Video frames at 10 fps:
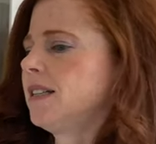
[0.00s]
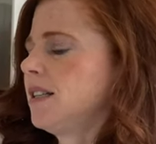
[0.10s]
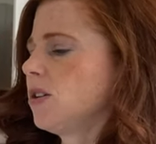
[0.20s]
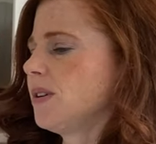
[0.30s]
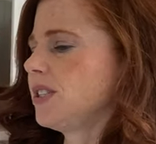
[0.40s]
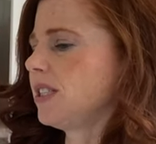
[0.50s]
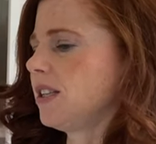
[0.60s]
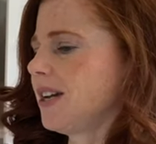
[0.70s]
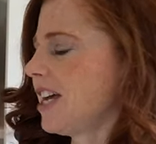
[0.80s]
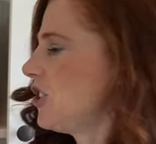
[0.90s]
going to
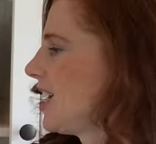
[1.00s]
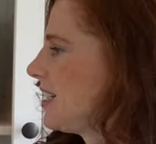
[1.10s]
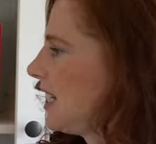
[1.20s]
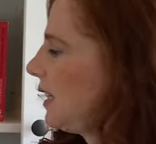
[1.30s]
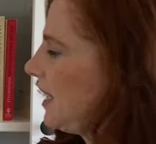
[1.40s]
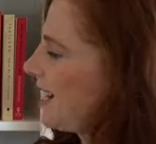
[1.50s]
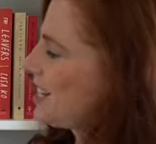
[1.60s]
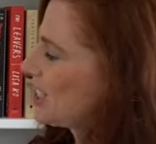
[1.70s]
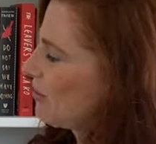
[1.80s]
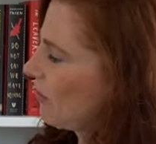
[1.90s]
look at Chantilly
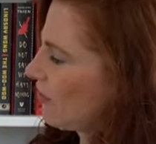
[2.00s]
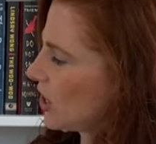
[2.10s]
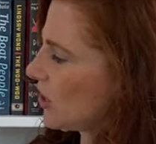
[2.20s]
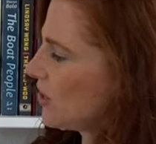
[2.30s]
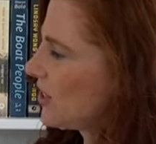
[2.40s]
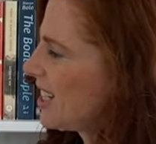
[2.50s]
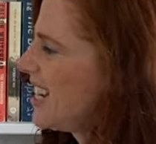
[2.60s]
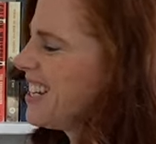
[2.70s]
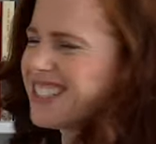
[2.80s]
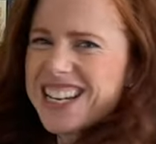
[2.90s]
Lace first.
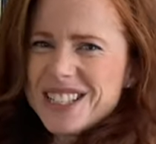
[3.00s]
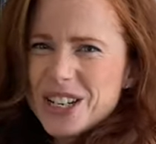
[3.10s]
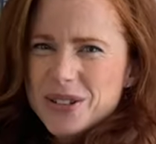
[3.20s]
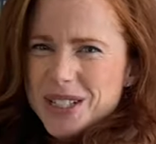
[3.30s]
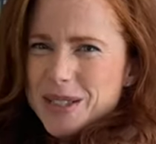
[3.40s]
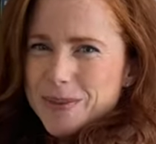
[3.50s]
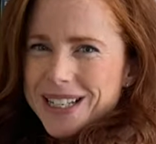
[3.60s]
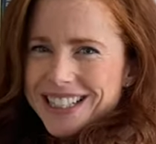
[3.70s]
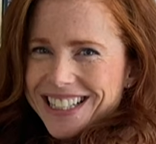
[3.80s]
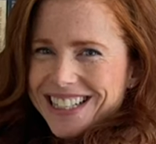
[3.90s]
Nice and crisp and
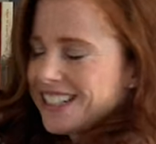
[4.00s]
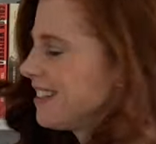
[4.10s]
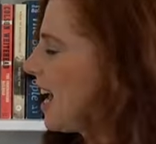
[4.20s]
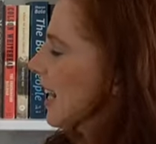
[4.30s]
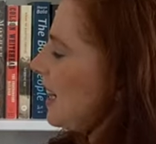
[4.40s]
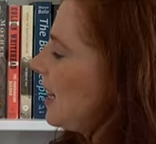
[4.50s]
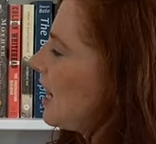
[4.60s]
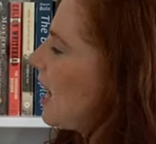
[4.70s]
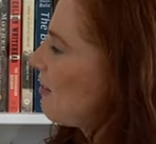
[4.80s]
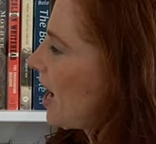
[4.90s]
clean. I
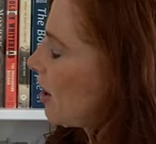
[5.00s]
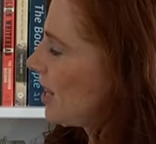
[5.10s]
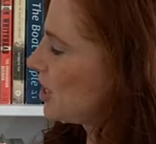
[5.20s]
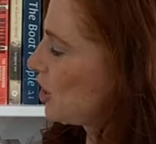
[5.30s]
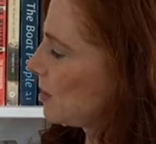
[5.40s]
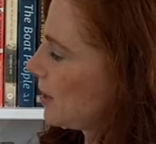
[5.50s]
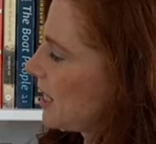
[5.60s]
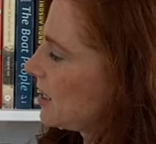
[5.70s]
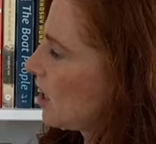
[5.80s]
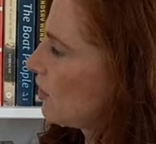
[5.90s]
love how that just
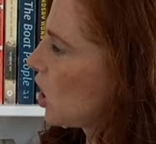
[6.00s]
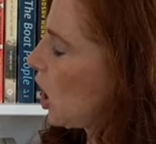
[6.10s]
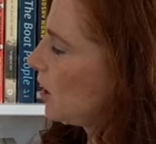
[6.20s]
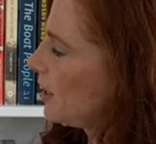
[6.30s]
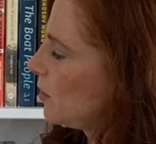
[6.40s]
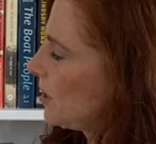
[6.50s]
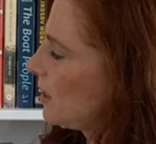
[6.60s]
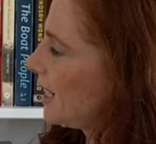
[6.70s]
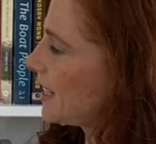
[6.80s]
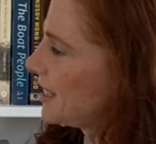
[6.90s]
plays off Collingwood,
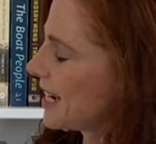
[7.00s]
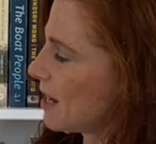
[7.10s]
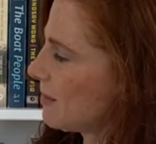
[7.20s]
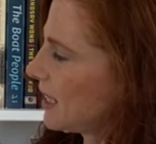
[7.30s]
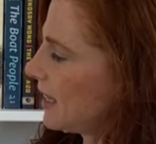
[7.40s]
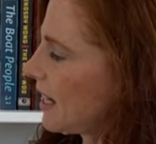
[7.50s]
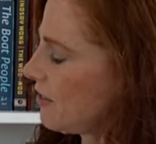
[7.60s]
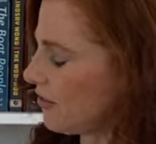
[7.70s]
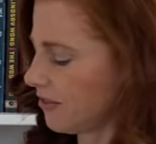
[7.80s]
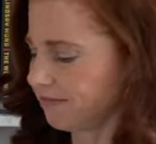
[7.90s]
lets it come to
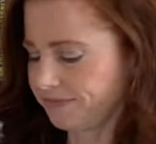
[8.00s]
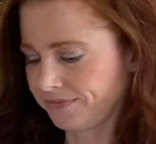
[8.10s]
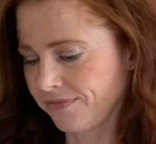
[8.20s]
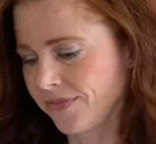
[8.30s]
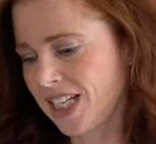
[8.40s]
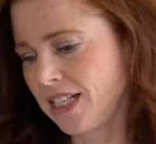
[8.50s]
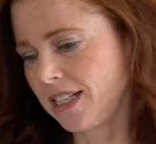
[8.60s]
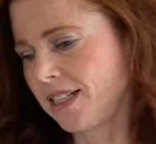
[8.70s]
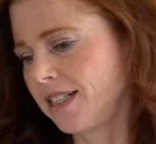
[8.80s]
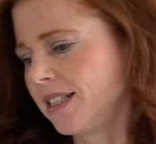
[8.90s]
life.
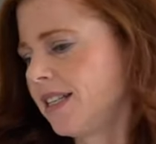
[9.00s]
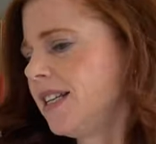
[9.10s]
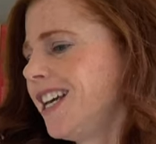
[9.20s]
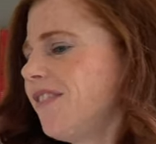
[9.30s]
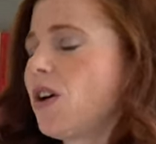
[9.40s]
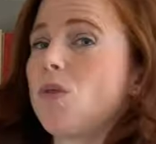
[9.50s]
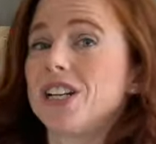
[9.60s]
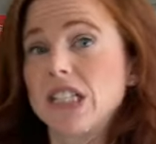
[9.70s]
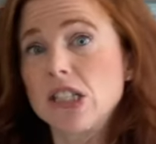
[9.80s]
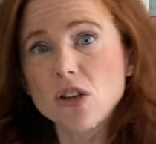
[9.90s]
If I want
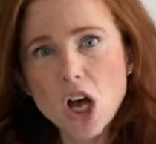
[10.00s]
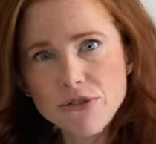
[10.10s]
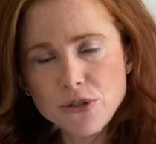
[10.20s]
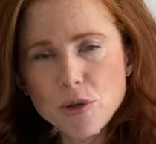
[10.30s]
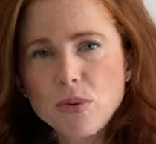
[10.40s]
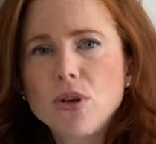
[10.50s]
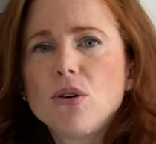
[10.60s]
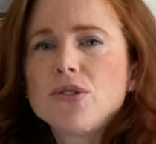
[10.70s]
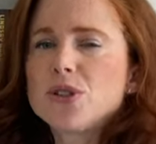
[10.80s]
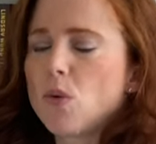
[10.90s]
a softer
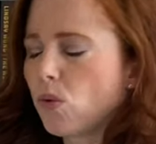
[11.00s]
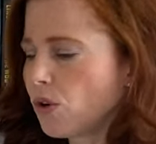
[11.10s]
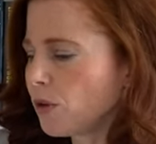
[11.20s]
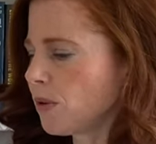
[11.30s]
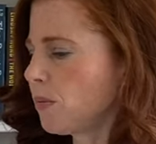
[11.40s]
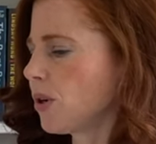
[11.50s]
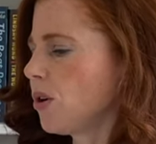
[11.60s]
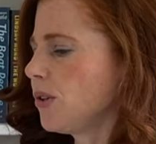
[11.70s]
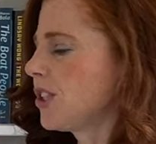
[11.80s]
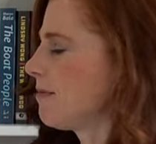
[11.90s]
approach, a warm
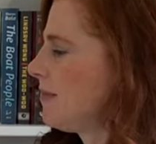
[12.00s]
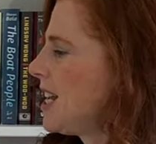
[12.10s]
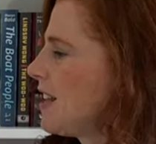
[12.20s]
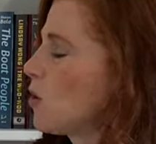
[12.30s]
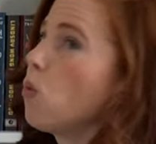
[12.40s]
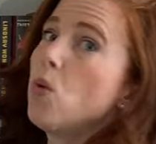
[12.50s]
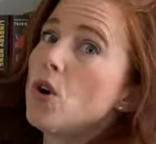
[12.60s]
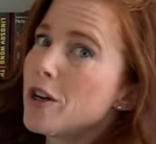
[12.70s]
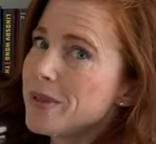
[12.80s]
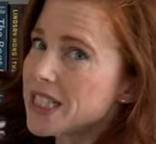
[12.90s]
approach, the
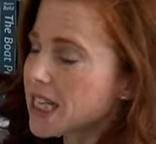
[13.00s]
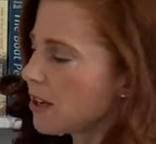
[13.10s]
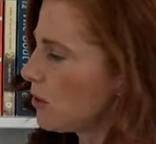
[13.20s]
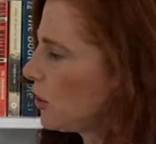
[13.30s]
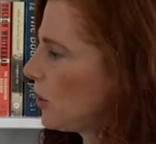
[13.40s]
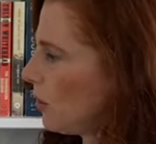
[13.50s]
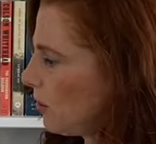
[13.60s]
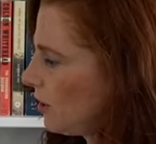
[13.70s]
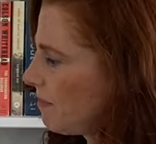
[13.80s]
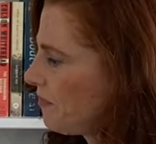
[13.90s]
warmest I would
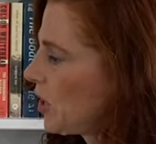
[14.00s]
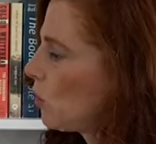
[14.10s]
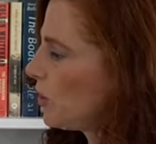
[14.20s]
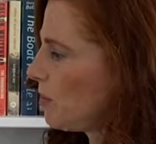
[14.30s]
go would